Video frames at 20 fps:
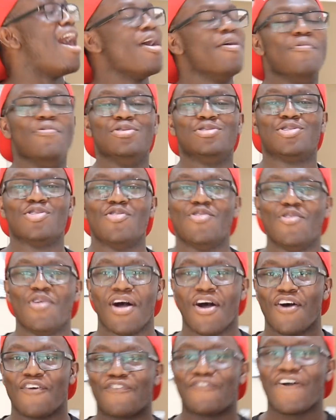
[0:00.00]
I will
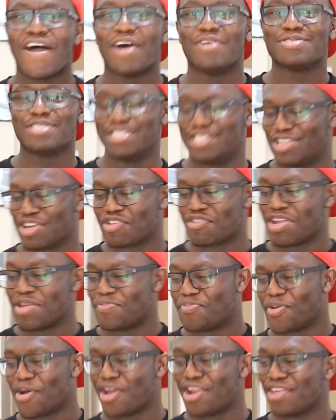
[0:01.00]
do a
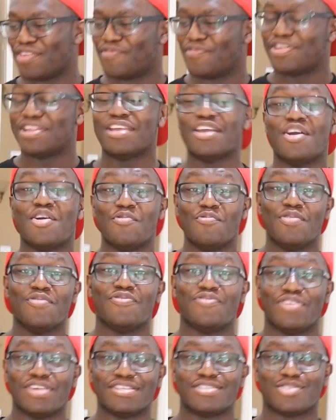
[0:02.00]
1,000-degree burning video
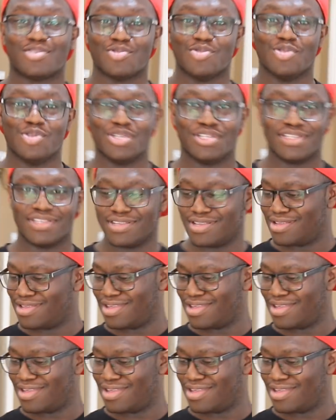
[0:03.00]
with this sword.